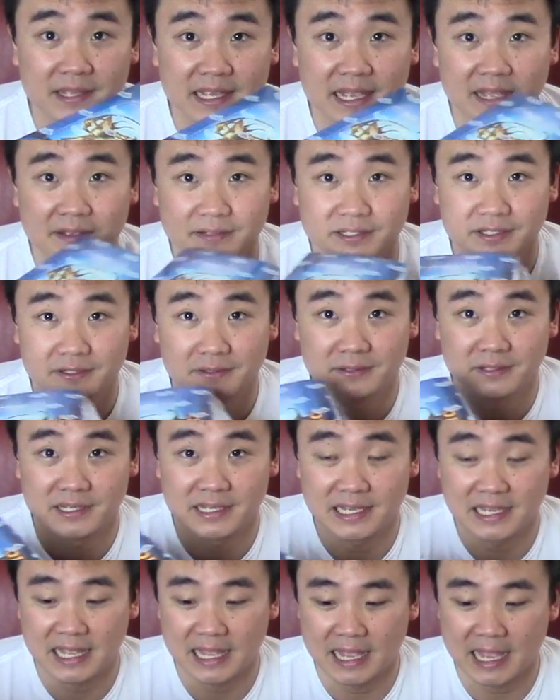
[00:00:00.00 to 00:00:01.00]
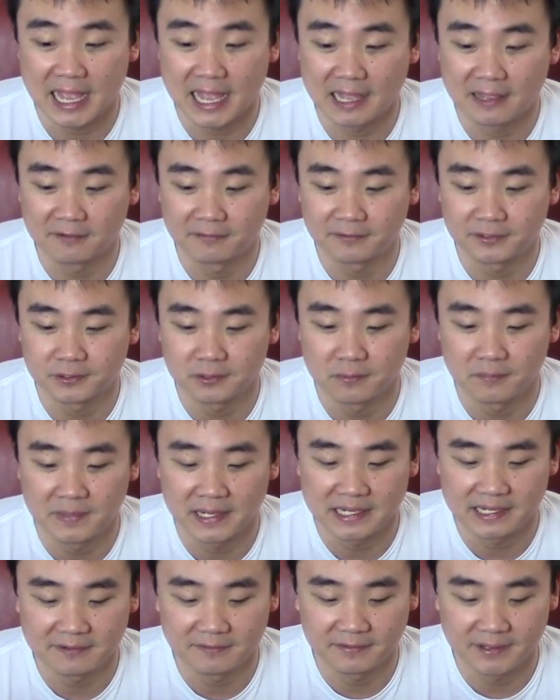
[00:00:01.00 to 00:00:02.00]
They actually have so
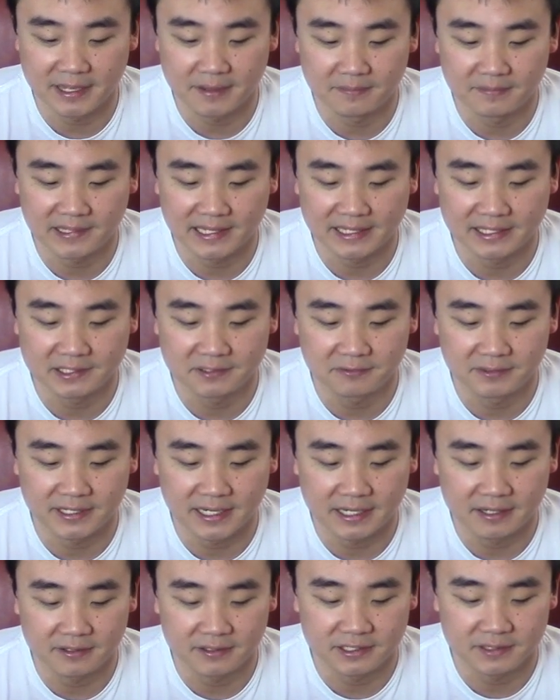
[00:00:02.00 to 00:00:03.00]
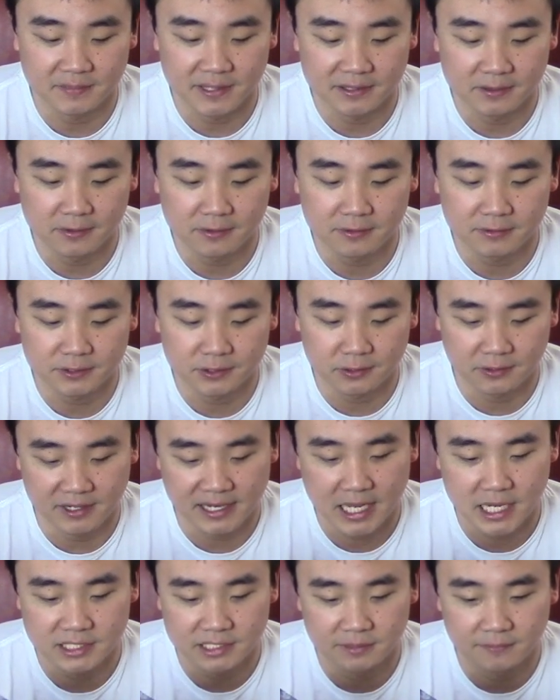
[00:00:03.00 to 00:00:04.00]
many of them that it's ridiculous. My local store
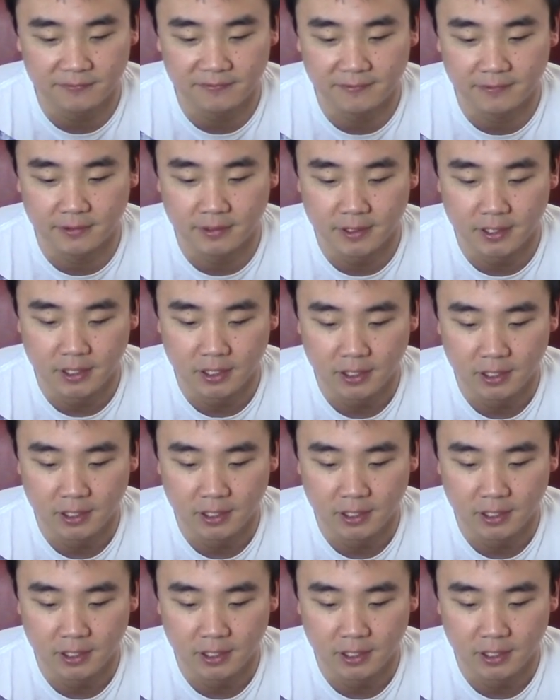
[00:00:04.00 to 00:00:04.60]
has them for